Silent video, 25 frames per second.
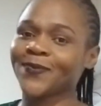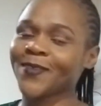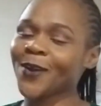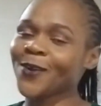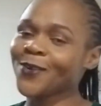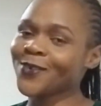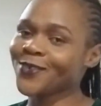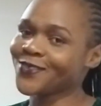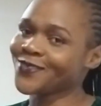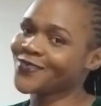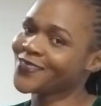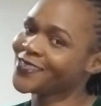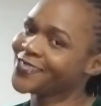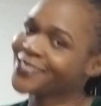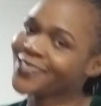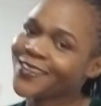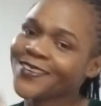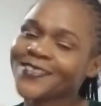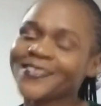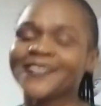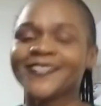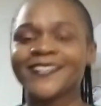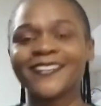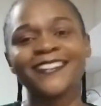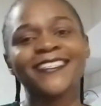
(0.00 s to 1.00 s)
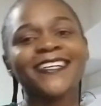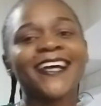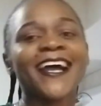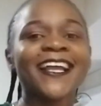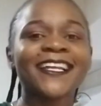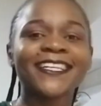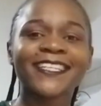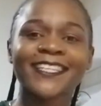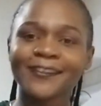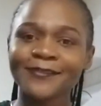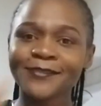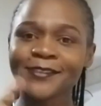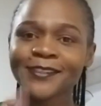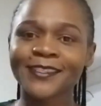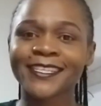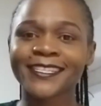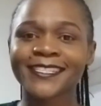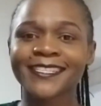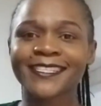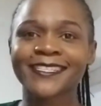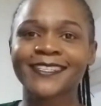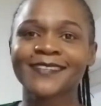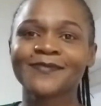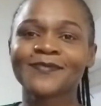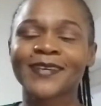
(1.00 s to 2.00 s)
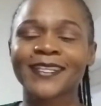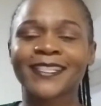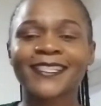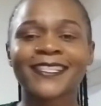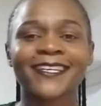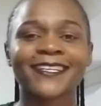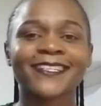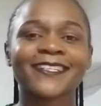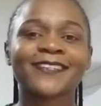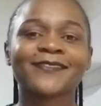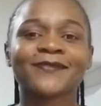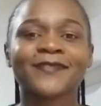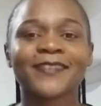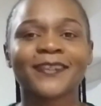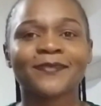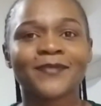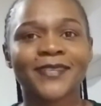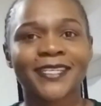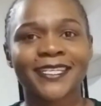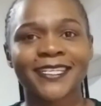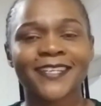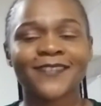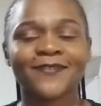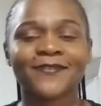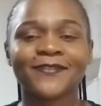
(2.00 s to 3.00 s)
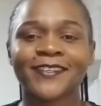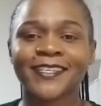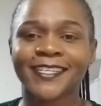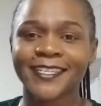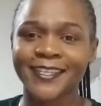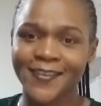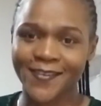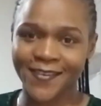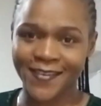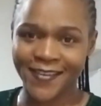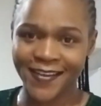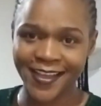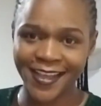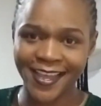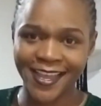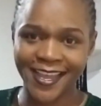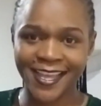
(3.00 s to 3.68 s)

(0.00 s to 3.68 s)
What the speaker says: Or no, I'll give you this tip at the end of the video.